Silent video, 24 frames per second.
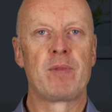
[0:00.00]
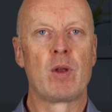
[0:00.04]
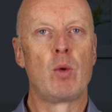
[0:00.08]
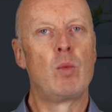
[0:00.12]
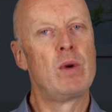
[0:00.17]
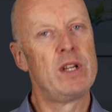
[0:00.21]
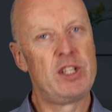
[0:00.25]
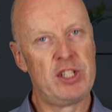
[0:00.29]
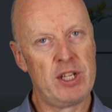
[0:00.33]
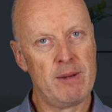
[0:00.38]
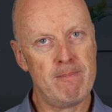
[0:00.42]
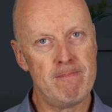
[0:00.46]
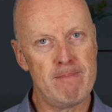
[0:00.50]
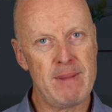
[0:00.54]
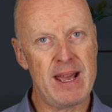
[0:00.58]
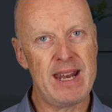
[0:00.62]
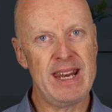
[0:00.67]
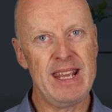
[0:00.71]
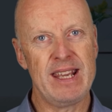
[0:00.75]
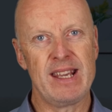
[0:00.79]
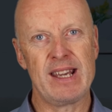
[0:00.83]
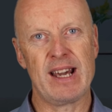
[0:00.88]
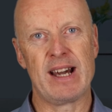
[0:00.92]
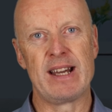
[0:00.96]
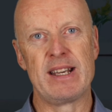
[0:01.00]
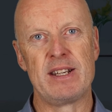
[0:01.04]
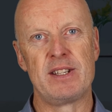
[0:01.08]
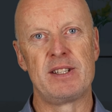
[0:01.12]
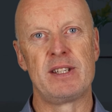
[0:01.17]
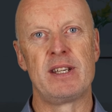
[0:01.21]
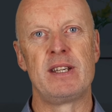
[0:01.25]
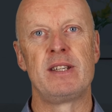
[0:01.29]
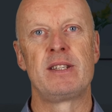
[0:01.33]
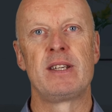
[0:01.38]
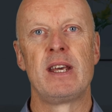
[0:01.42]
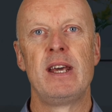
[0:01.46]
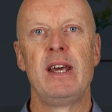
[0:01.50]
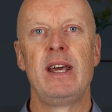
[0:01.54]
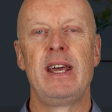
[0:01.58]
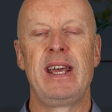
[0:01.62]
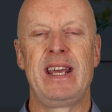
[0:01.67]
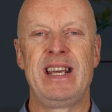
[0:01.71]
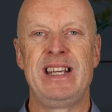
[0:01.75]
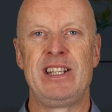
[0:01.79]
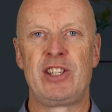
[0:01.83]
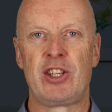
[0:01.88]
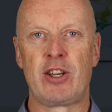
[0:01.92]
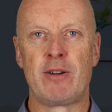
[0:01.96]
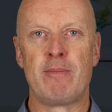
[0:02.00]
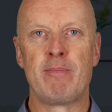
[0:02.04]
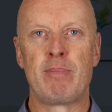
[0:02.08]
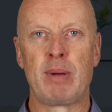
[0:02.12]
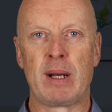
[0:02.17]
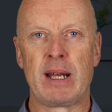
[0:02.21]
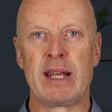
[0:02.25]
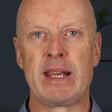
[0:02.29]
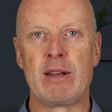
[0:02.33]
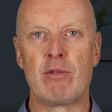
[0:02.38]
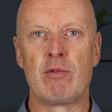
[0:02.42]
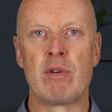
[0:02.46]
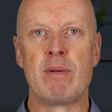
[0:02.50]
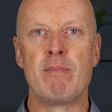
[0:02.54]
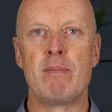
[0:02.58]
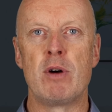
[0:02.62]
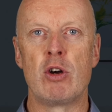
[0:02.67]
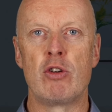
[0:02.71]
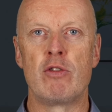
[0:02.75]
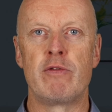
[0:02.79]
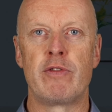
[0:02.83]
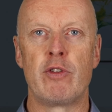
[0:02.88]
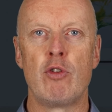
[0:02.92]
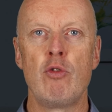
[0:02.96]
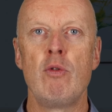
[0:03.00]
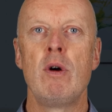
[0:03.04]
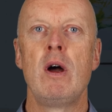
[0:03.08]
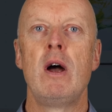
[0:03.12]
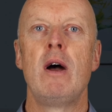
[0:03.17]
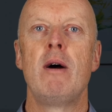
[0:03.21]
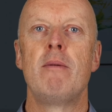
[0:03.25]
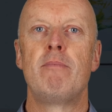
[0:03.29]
which in many cases is complete removal,